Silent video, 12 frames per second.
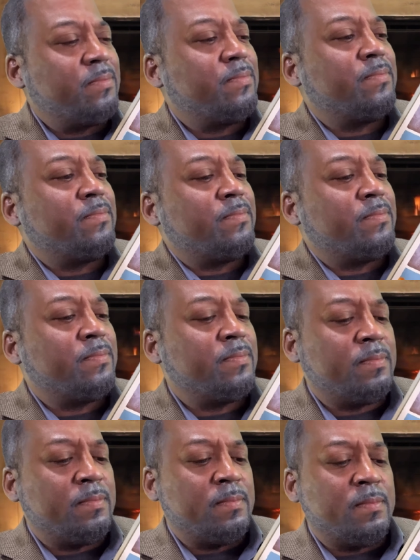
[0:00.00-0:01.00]

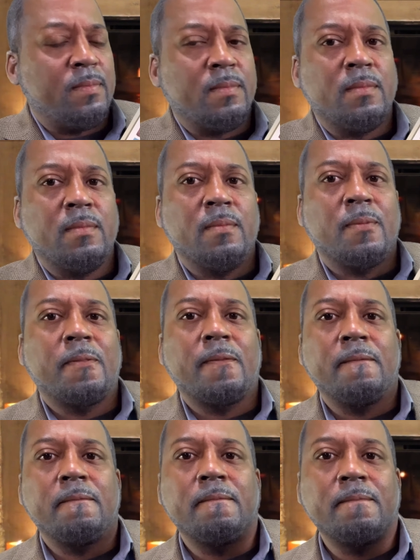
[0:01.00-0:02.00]

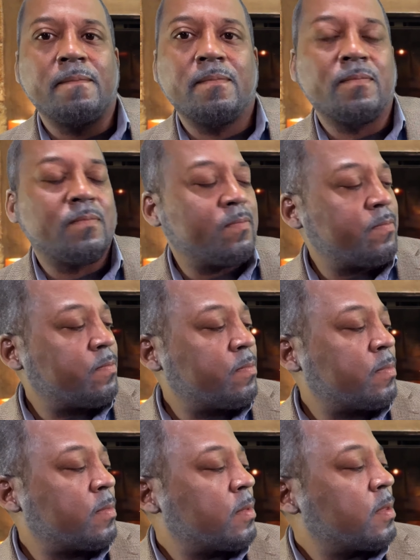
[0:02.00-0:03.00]

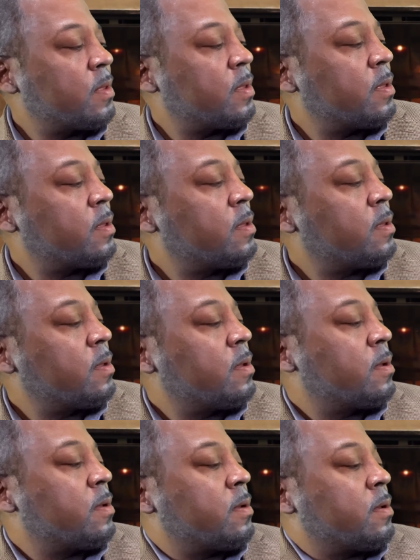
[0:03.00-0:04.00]
No one is speaking in this clip.